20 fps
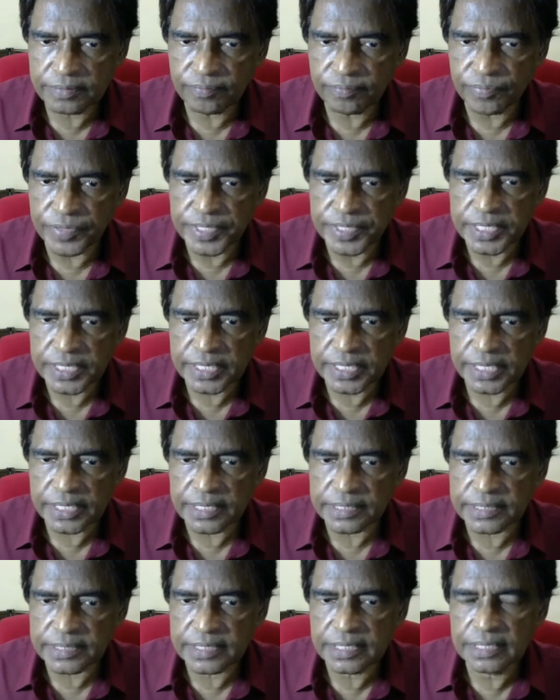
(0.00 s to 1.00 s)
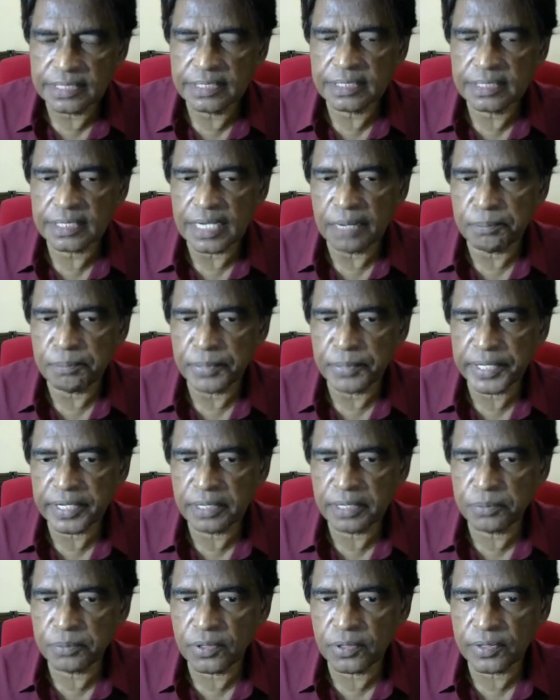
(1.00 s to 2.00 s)
journals, company
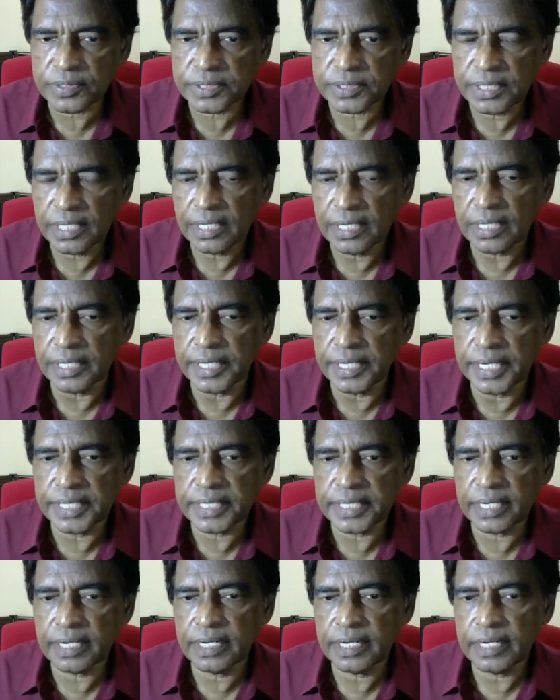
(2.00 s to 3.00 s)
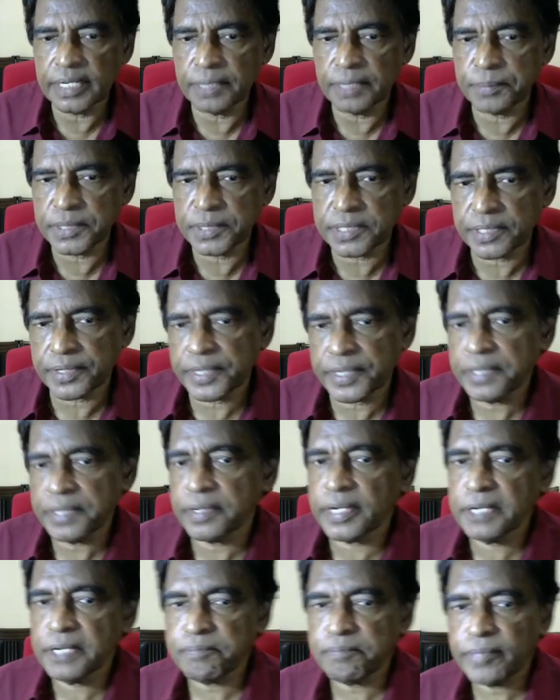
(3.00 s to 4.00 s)
reports, data depository,
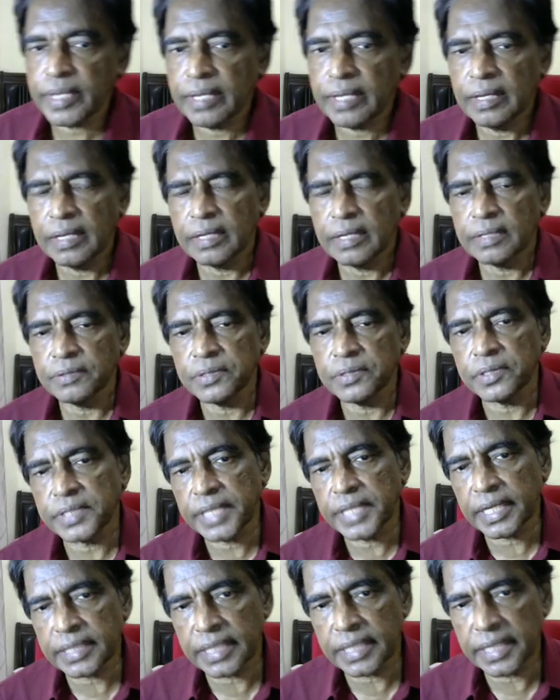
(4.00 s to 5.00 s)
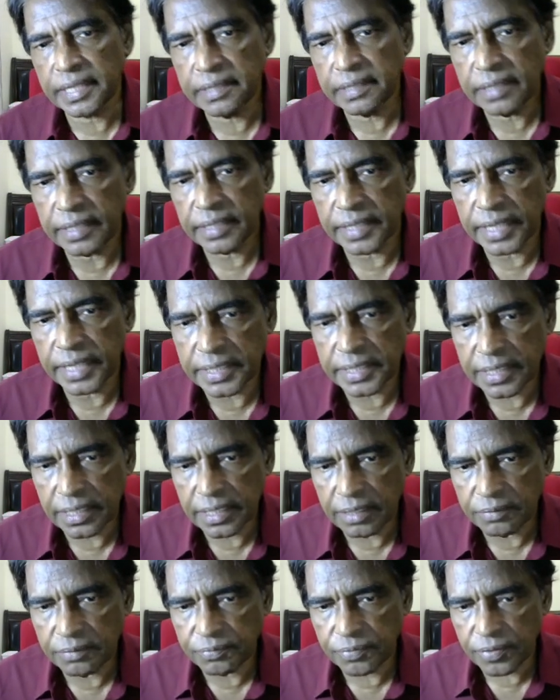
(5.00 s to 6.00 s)
right? You take the
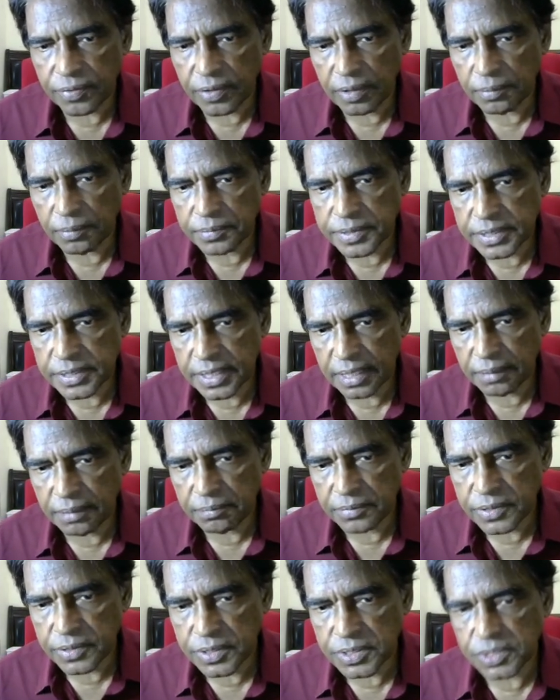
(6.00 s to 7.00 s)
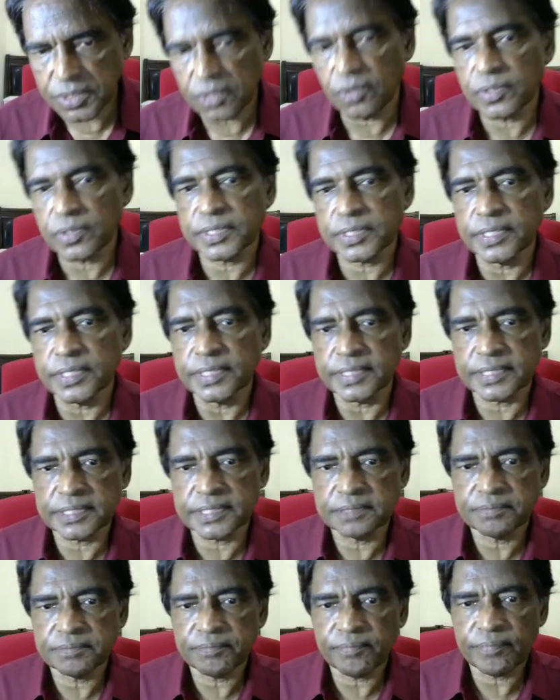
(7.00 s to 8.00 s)
data from some
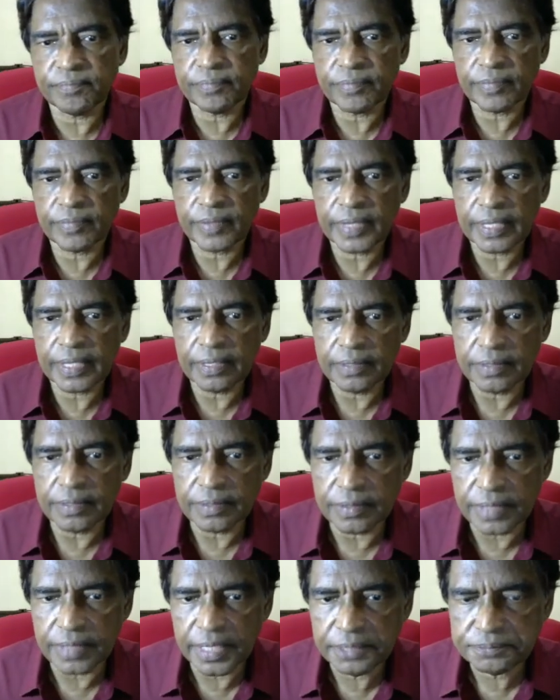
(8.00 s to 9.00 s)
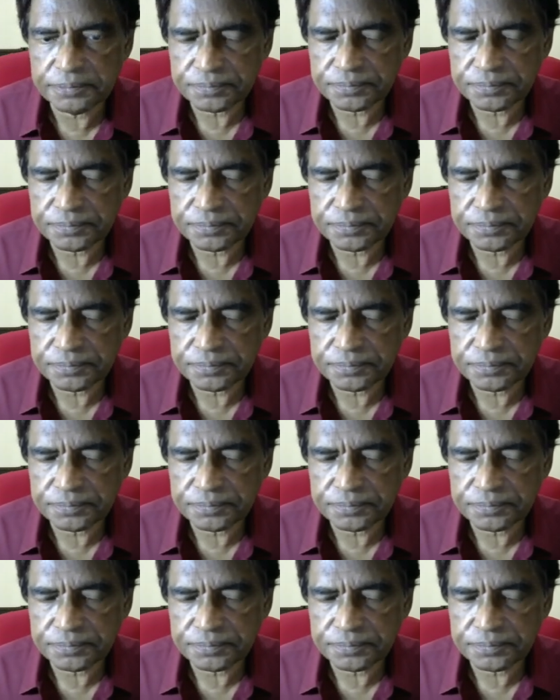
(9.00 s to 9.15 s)
sources, right?